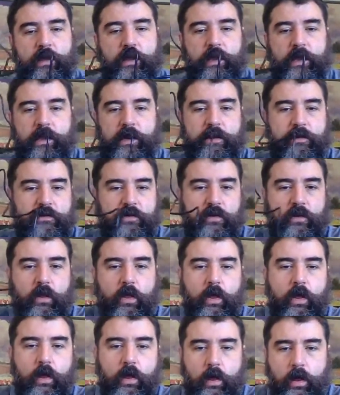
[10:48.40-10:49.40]
it is
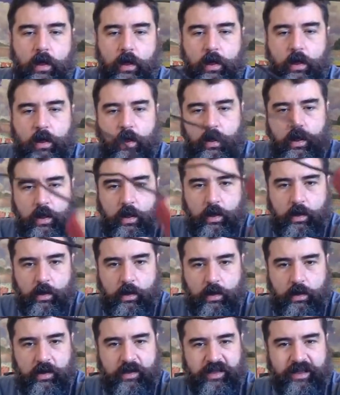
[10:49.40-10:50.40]

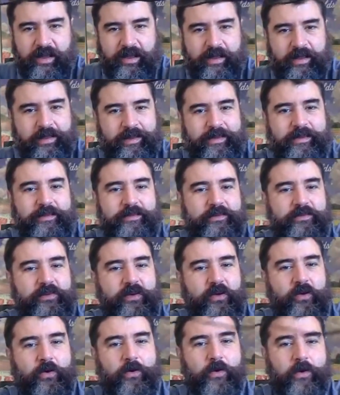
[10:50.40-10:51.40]
long.
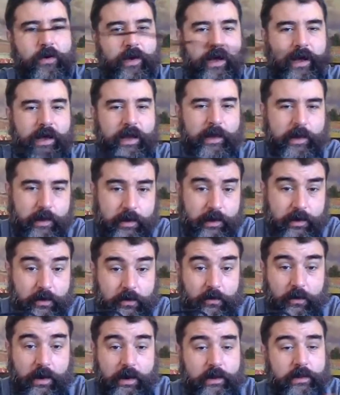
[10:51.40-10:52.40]
So I
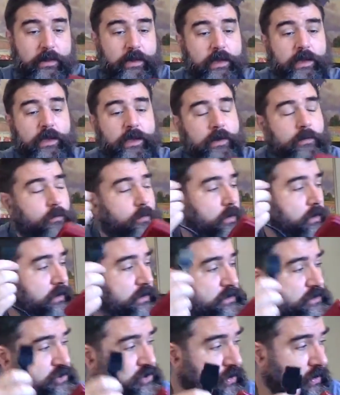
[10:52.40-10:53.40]
greatly will
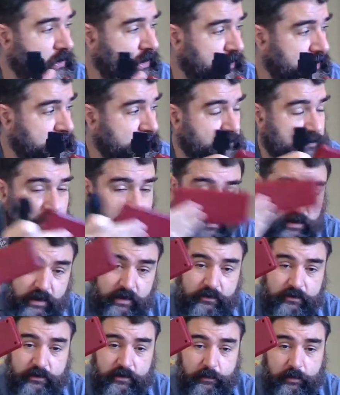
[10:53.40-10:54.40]
enjoy using
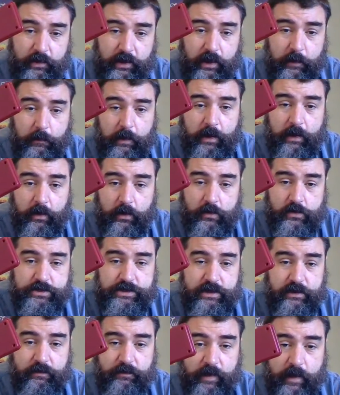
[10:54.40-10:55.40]
this to play my
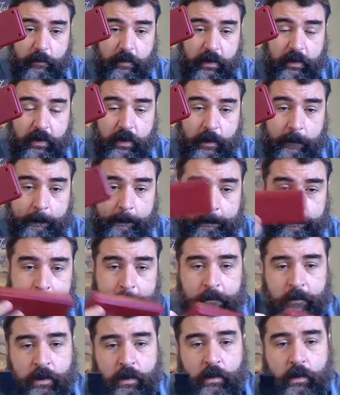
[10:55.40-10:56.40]
OG Famicom,
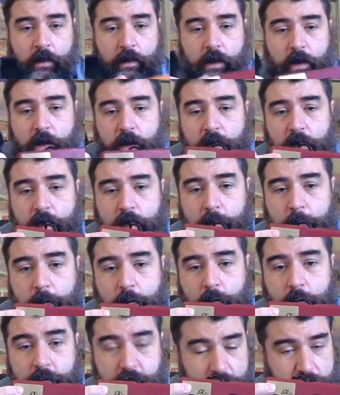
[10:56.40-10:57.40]

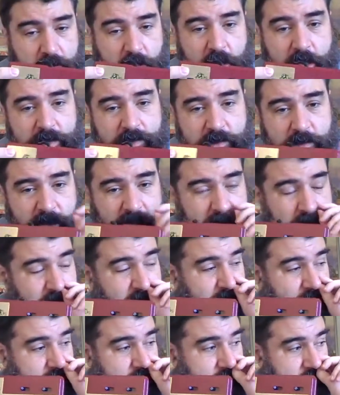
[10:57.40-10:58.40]
but not
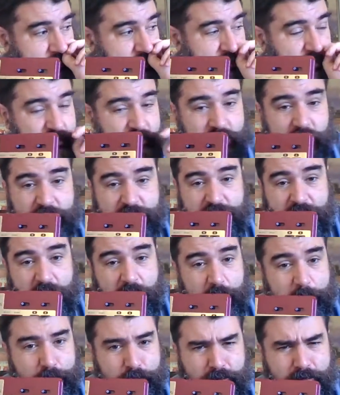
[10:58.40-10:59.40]
having to stretch it
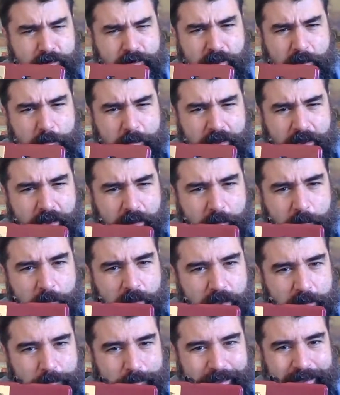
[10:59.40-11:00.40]
out and put it on
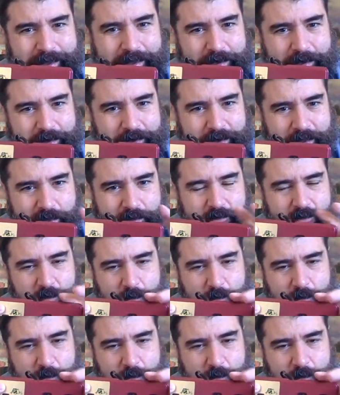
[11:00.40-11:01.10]
my bed and next to